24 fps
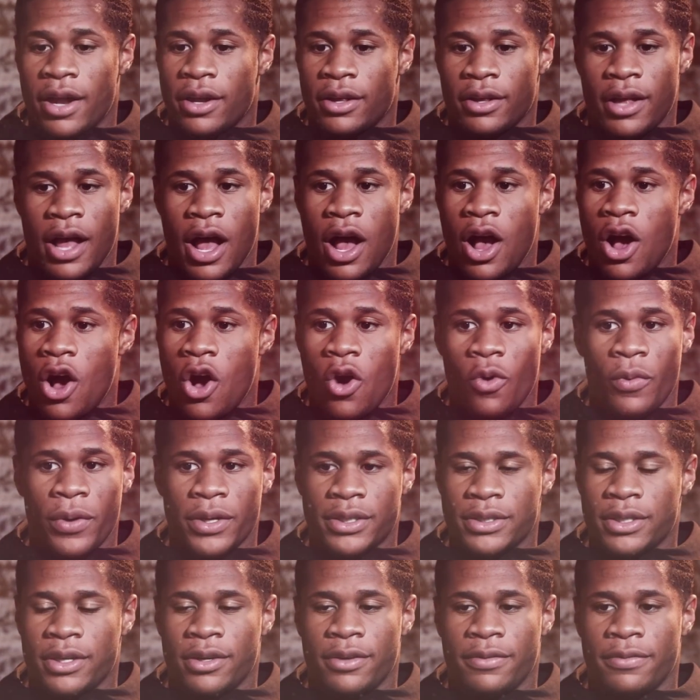I
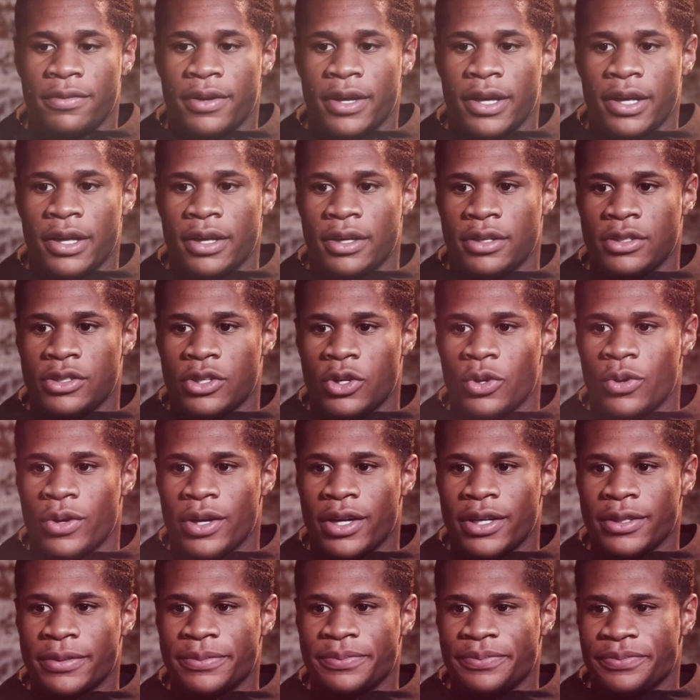always love to fight,
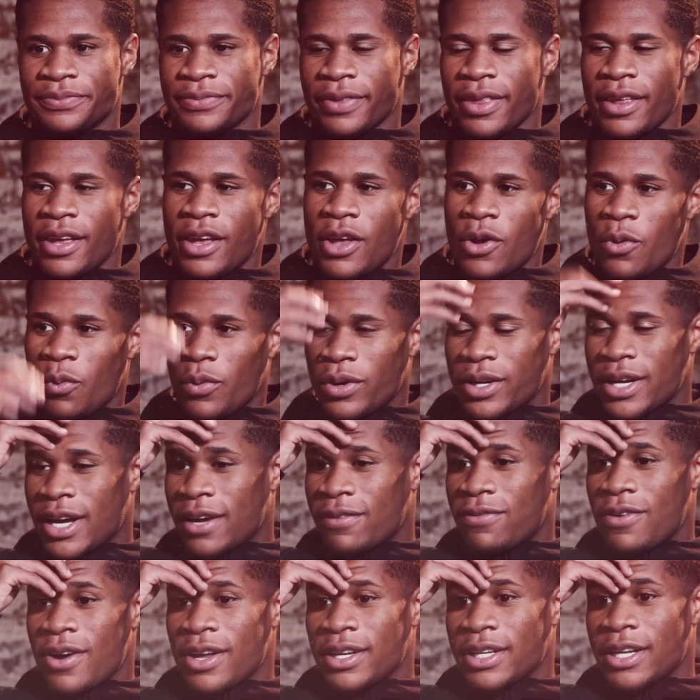so when
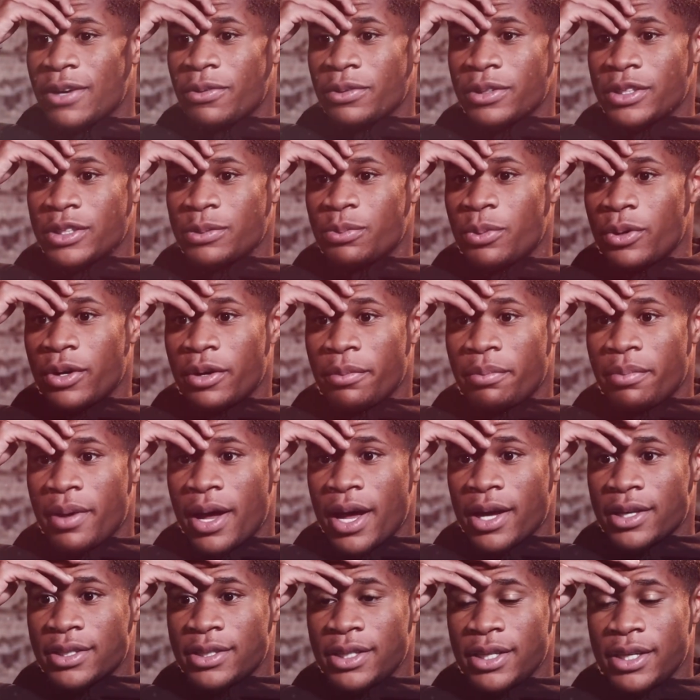I fall in love with the sport of
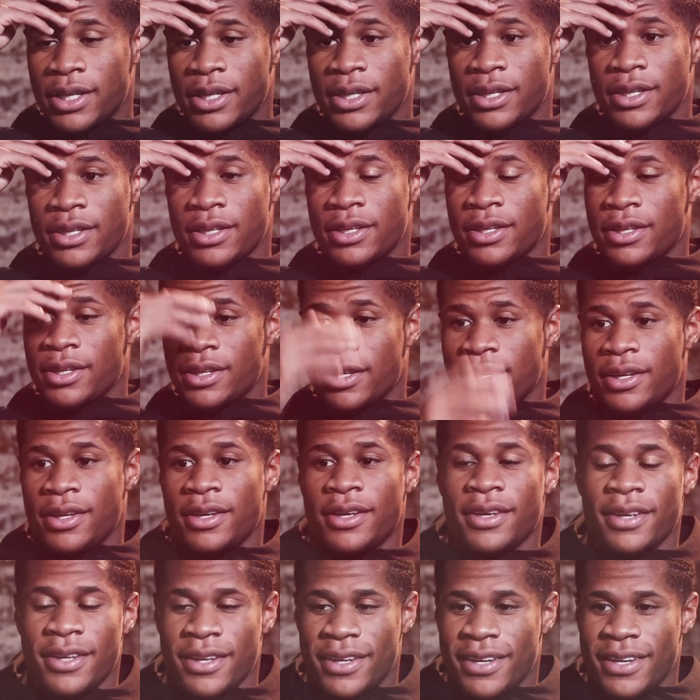boxing,
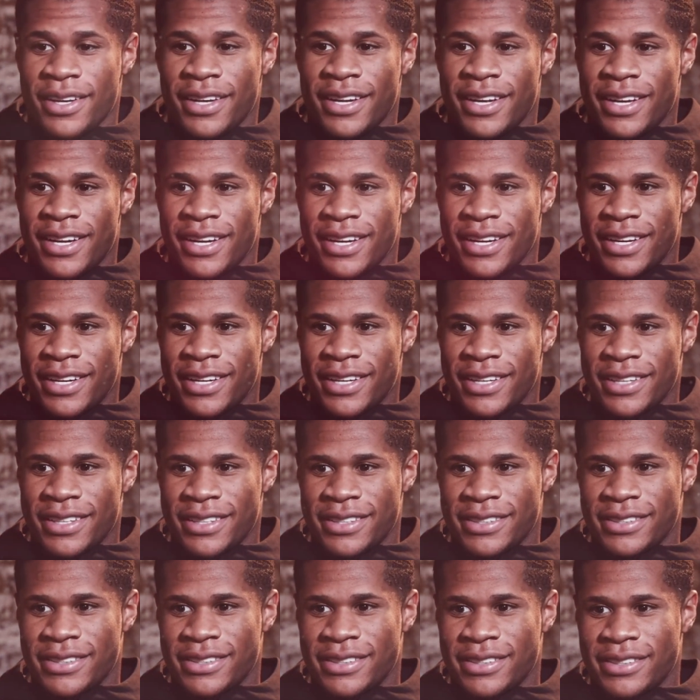
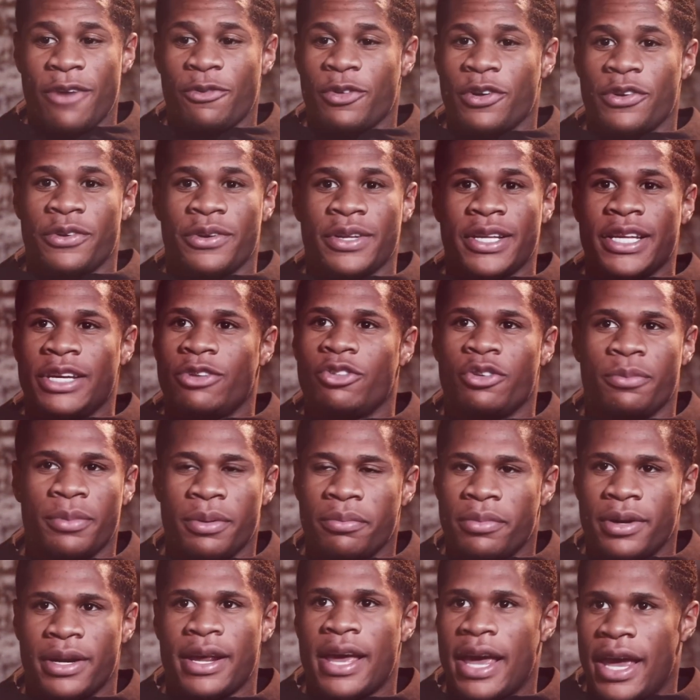can't really
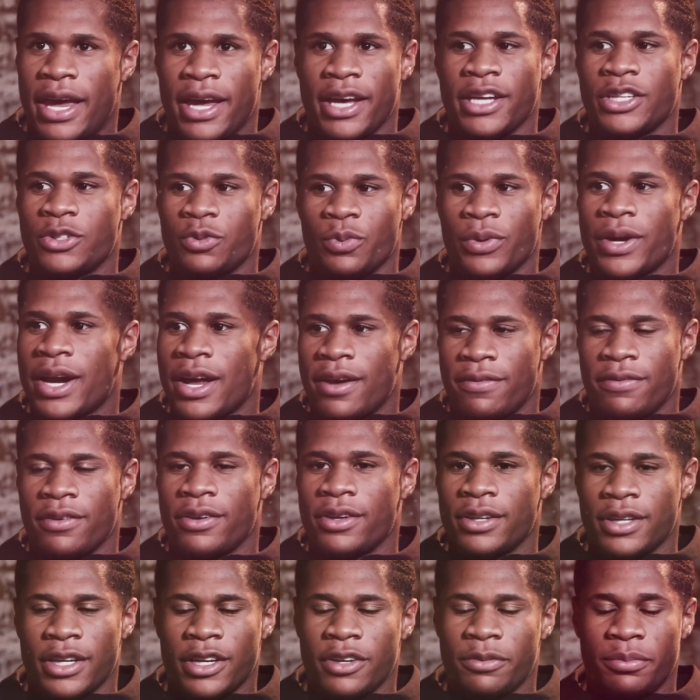remember the age when I
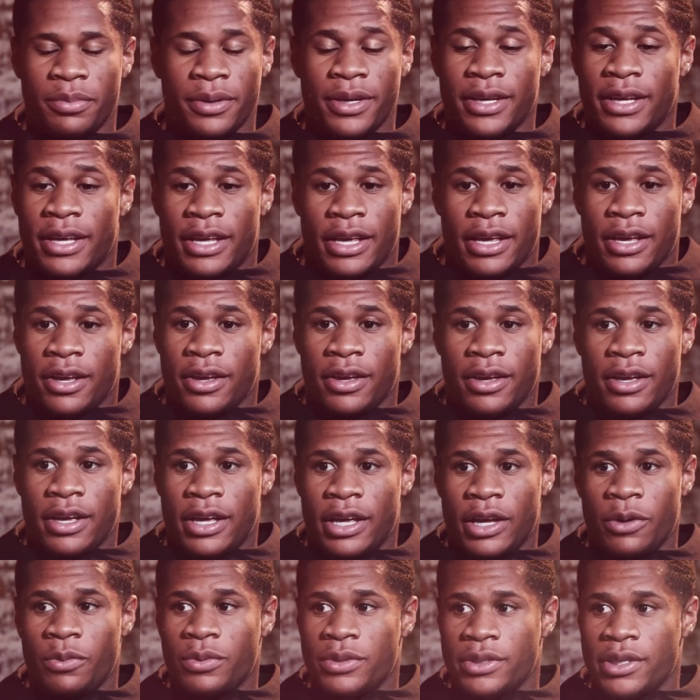fell in love, but
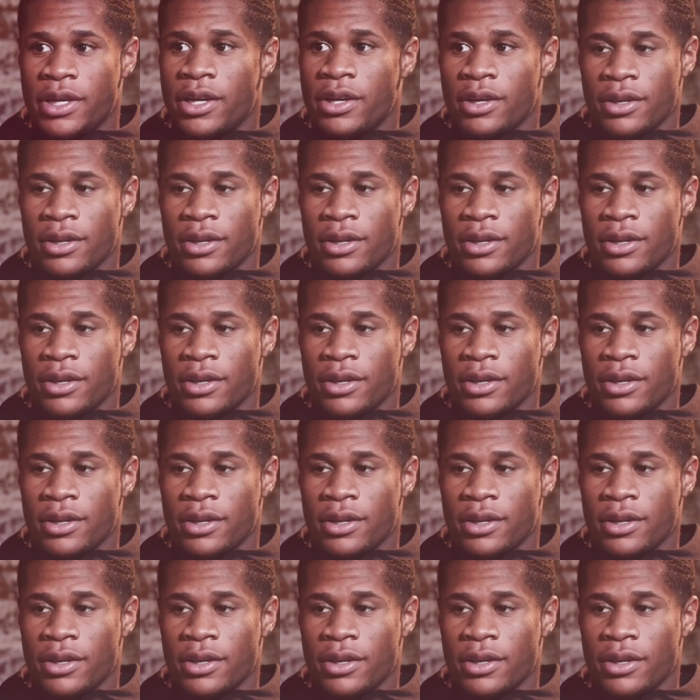it was